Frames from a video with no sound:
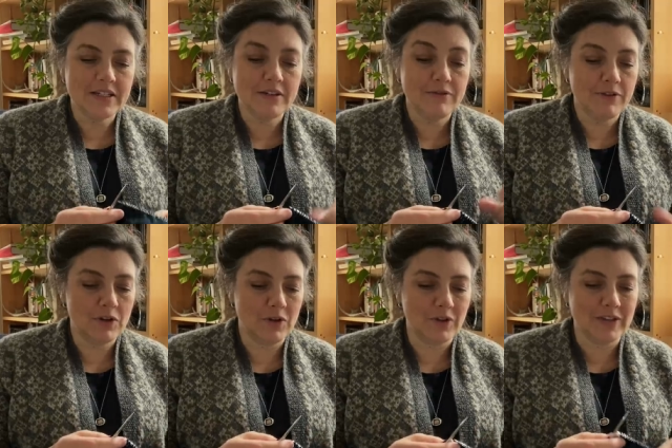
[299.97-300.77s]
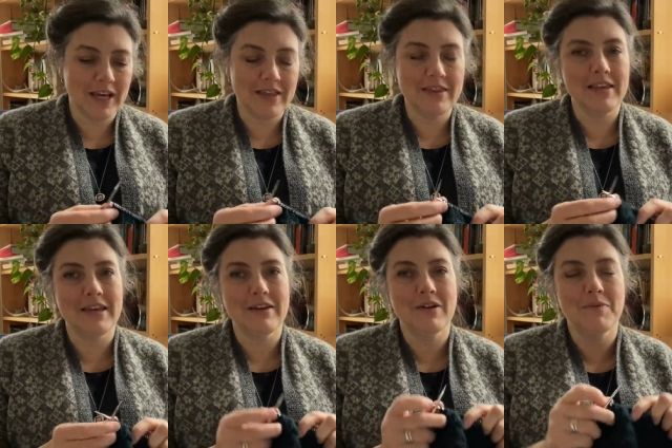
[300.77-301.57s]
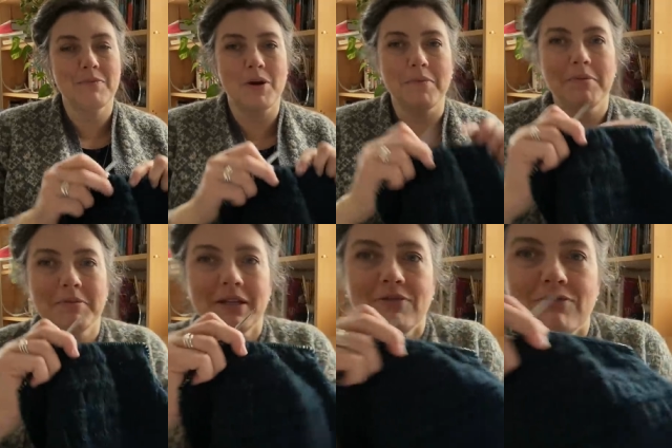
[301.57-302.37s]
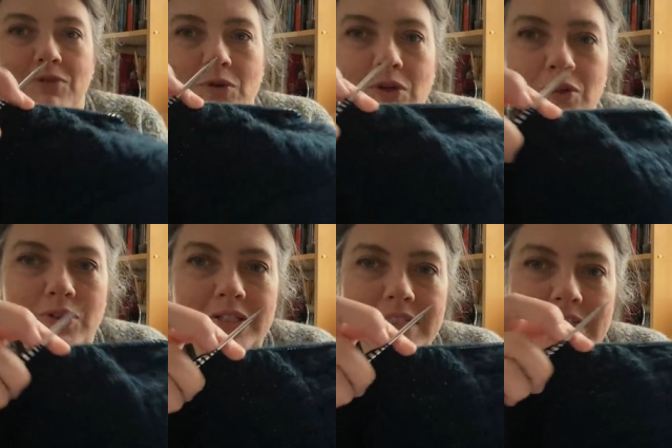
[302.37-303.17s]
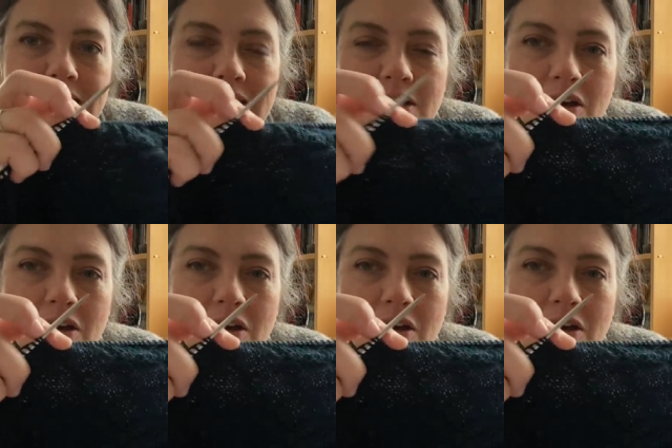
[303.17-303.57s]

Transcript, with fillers: difficult, I think, probably for you to see it